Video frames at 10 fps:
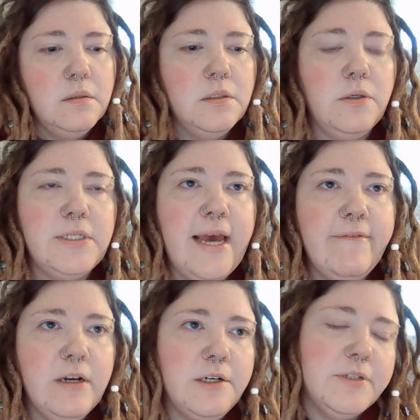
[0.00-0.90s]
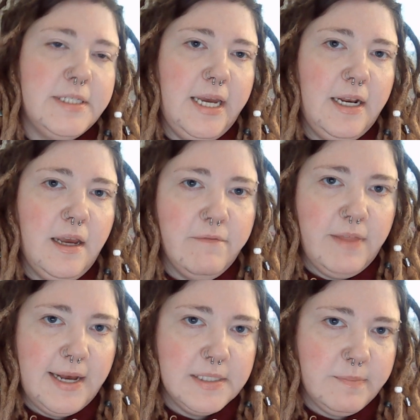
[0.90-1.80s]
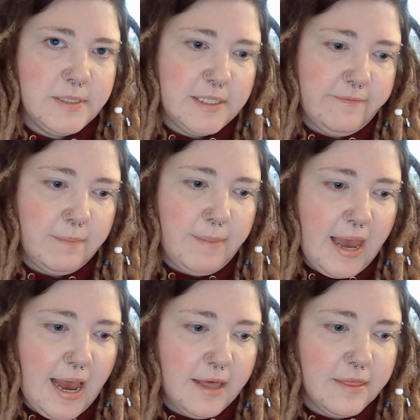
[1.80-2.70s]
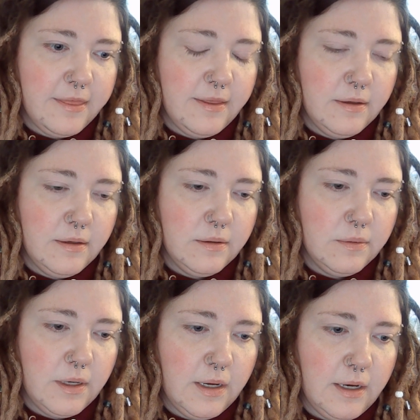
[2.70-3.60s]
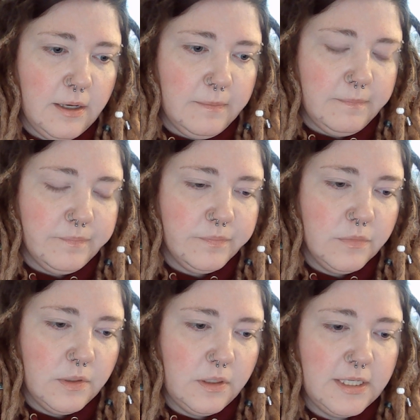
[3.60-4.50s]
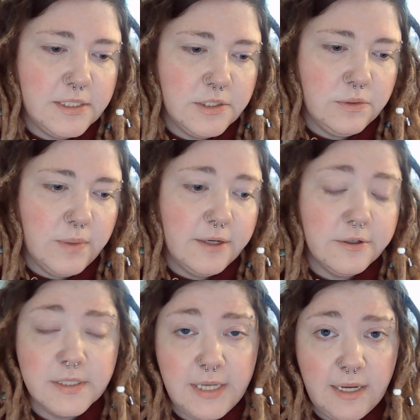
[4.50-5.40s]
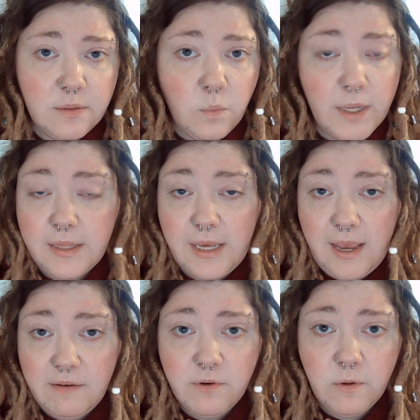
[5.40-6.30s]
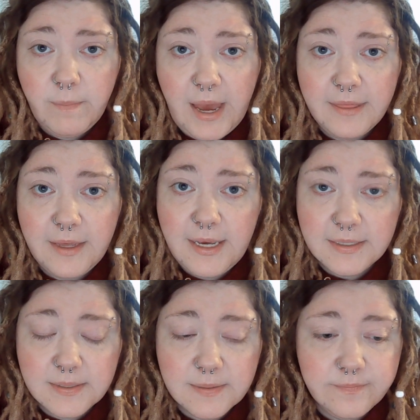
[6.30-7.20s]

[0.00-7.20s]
So to have an understanding of that specific path, you need to understand what the Eightfold Path is.